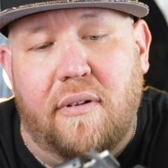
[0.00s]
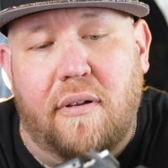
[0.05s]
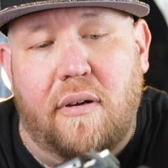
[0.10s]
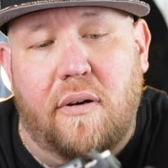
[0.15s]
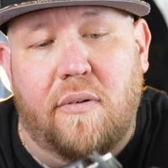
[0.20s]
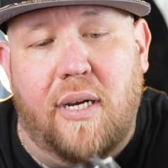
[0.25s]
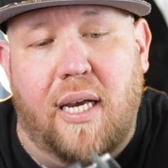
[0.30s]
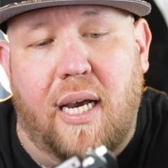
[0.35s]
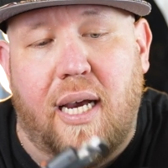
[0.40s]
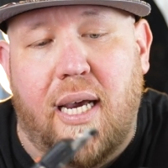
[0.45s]

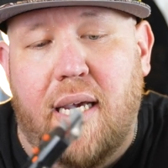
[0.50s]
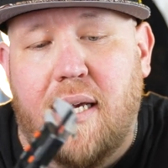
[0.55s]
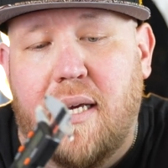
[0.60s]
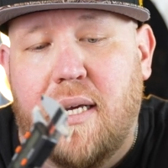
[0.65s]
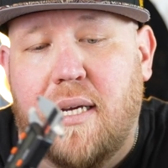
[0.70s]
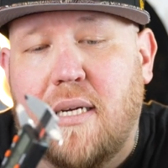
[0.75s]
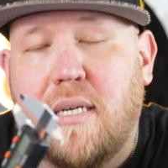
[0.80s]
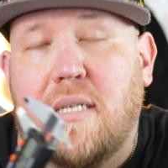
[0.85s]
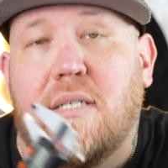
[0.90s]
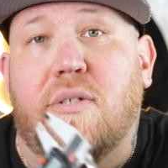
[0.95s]
Okay,
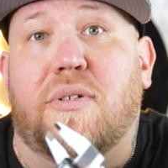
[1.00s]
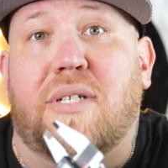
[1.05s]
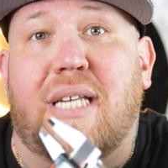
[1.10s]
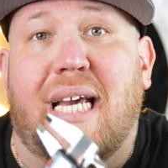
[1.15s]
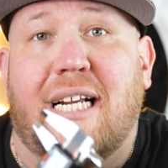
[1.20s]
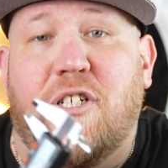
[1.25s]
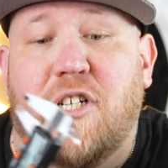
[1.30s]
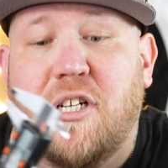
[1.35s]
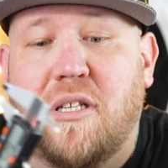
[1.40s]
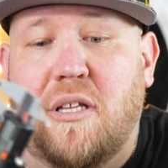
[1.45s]
so it's
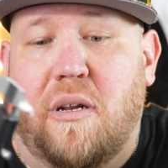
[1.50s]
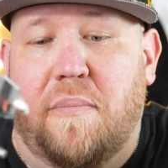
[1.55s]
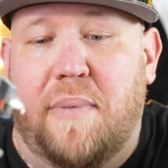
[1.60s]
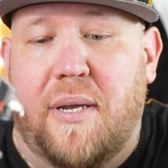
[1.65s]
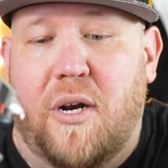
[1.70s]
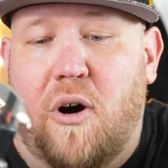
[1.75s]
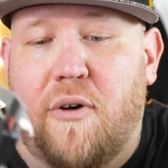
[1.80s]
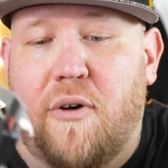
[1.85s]
actually a little bit